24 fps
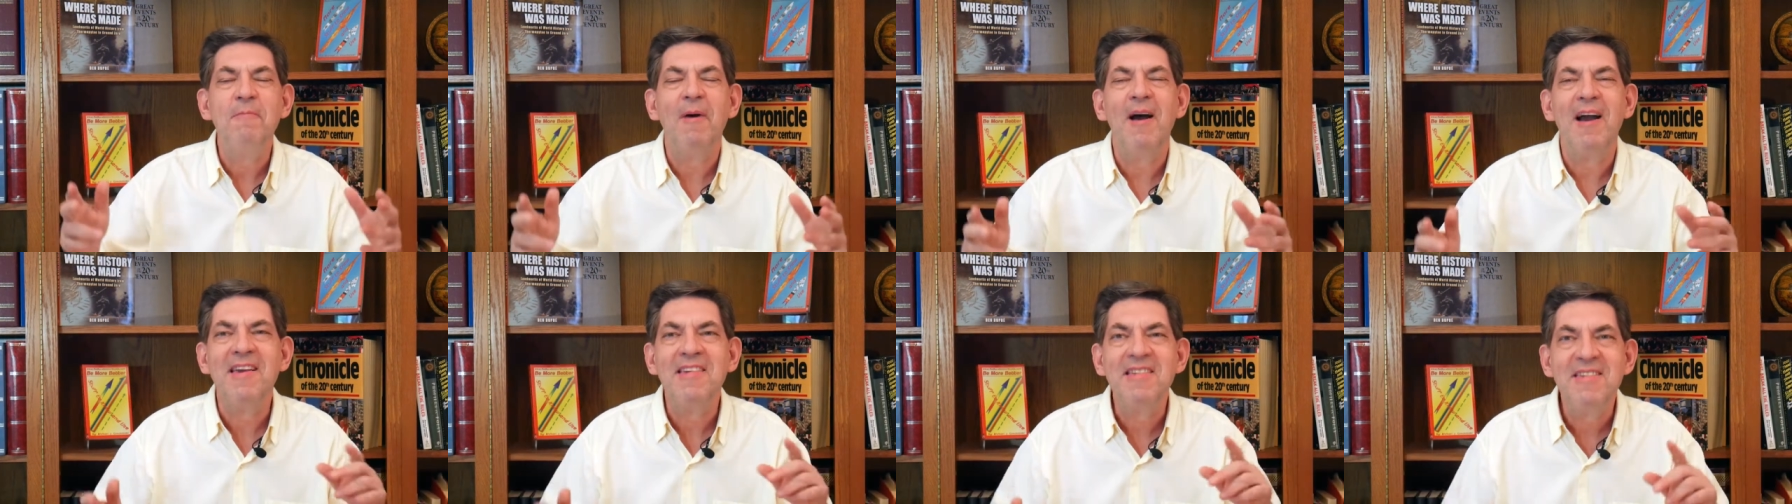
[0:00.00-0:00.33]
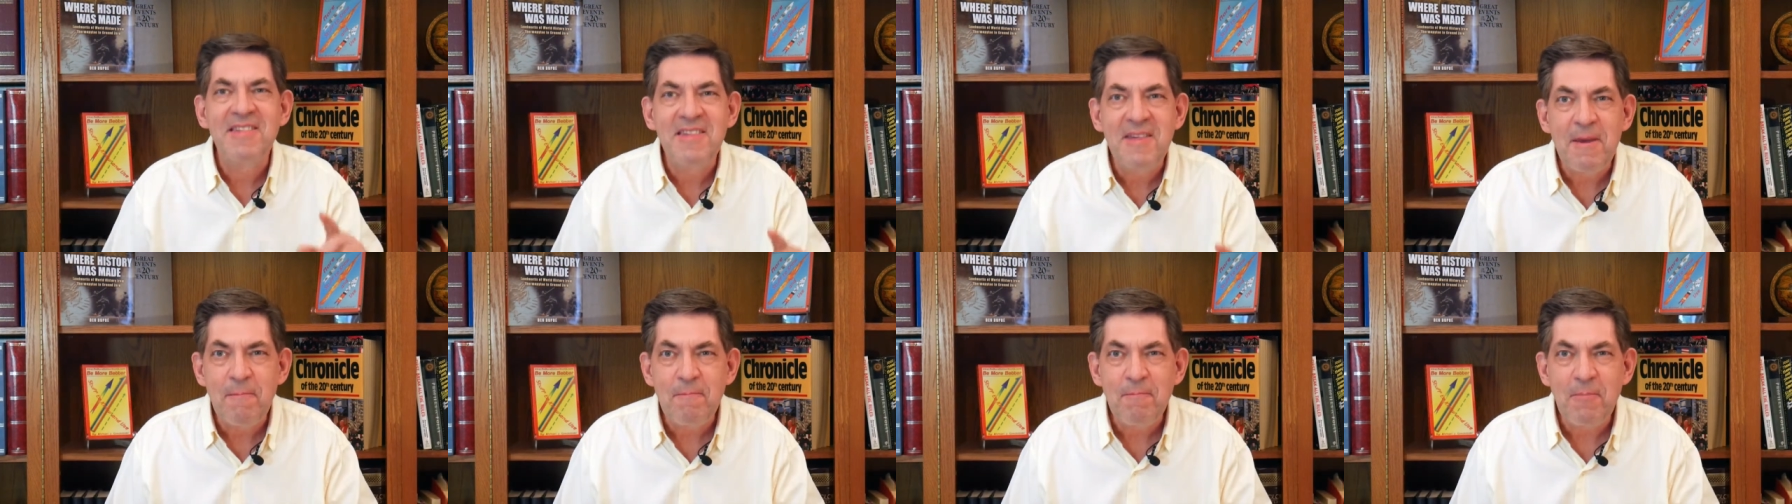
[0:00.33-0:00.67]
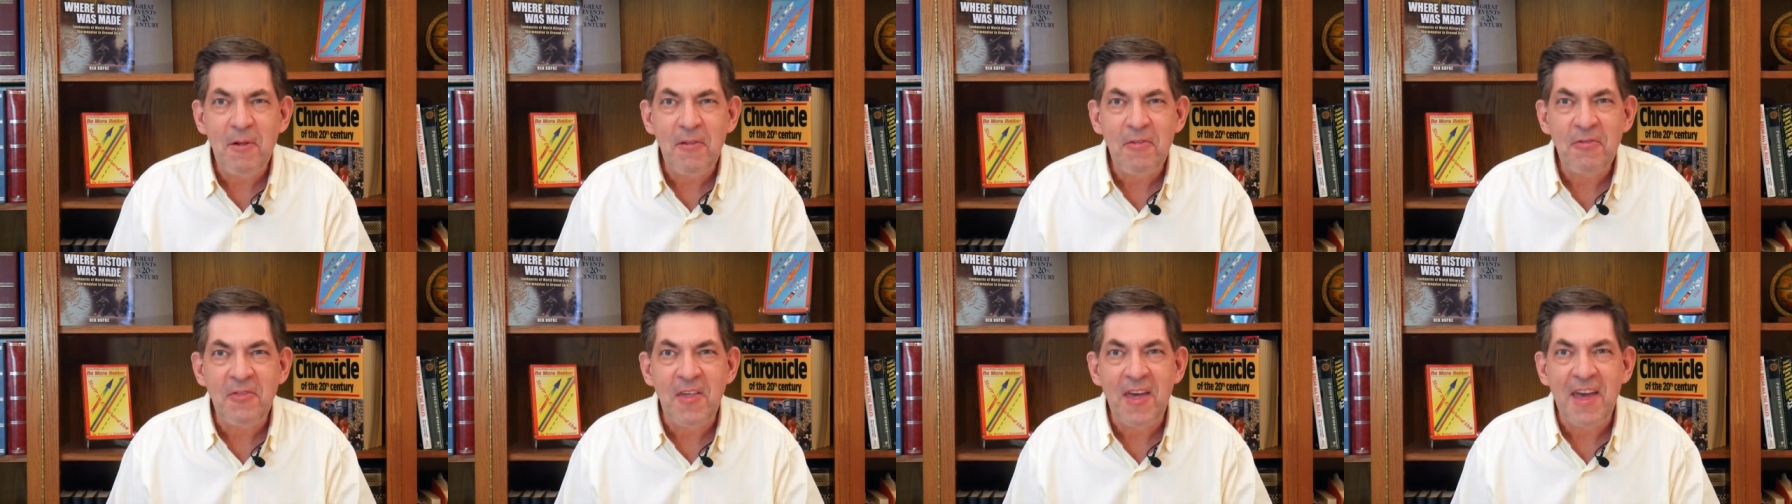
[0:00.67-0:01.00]
by
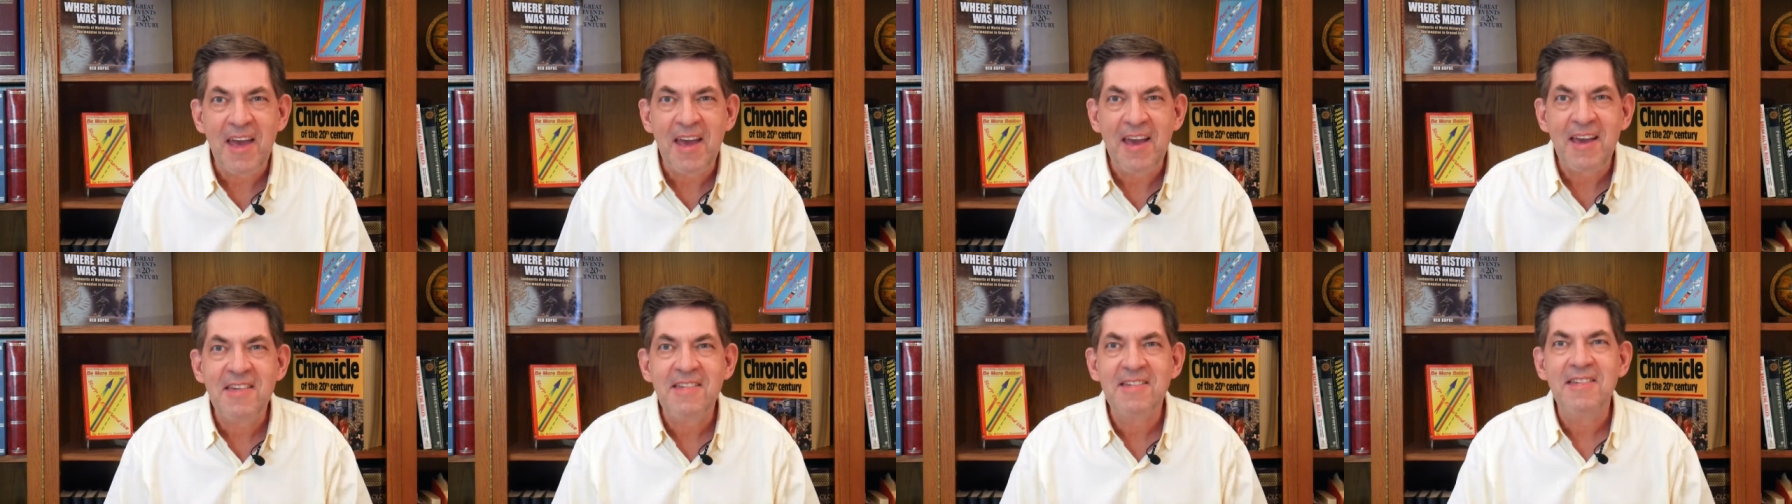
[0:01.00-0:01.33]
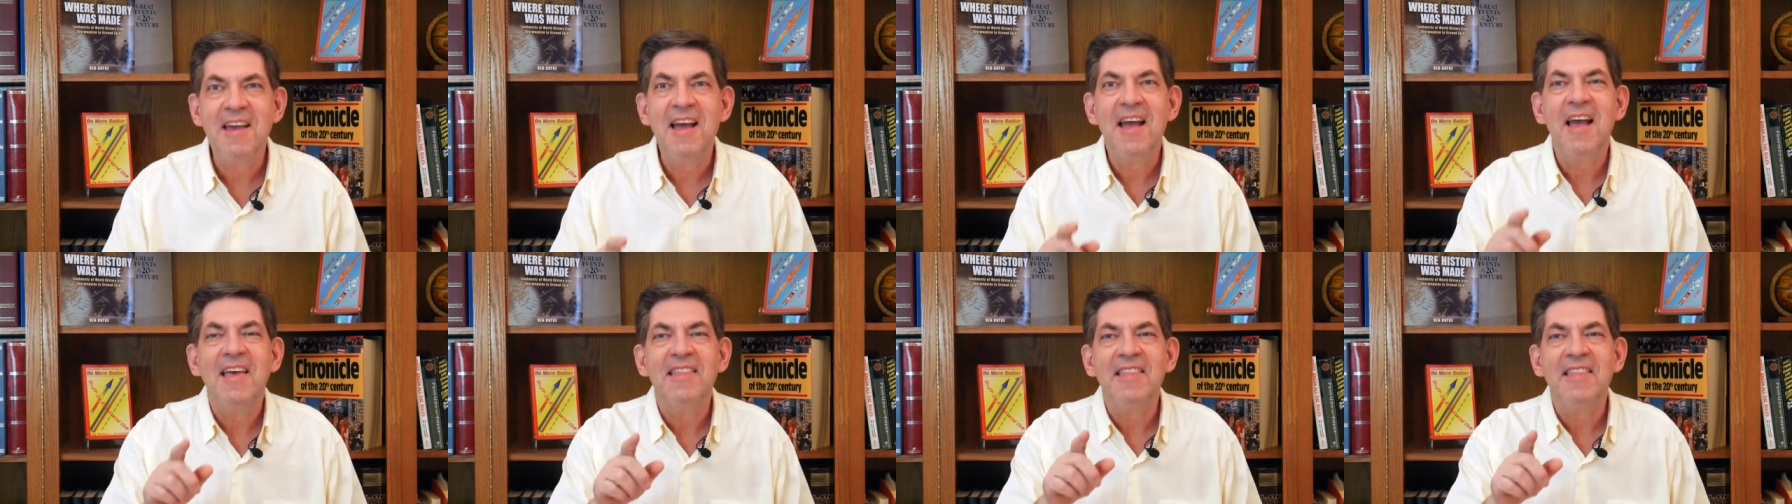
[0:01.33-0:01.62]
simple things